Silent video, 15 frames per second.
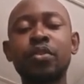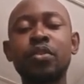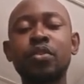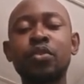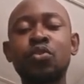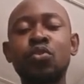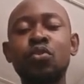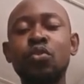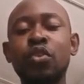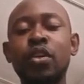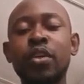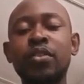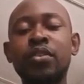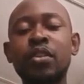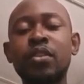So you can
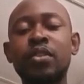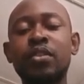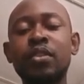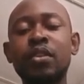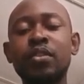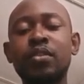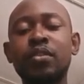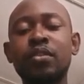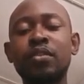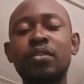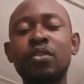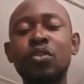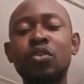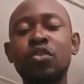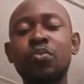see it says
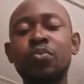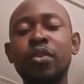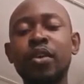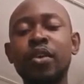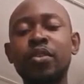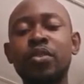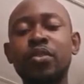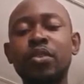sales price.